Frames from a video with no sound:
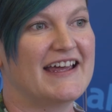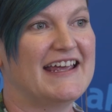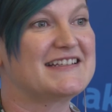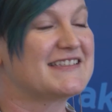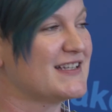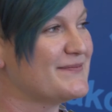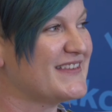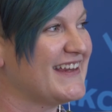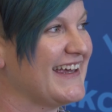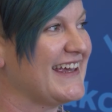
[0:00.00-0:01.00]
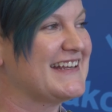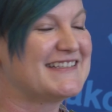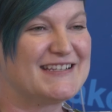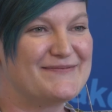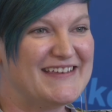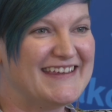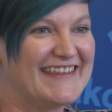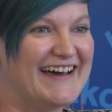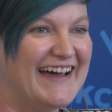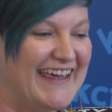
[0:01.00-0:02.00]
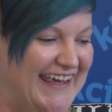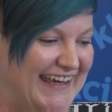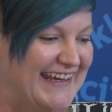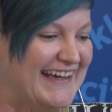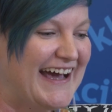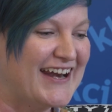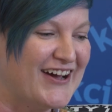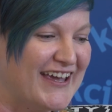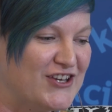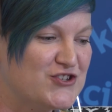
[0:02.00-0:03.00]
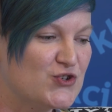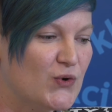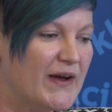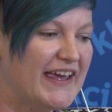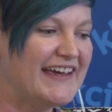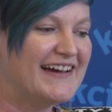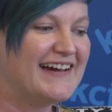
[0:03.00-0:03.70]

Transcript: It's something that I eat and I enjoy,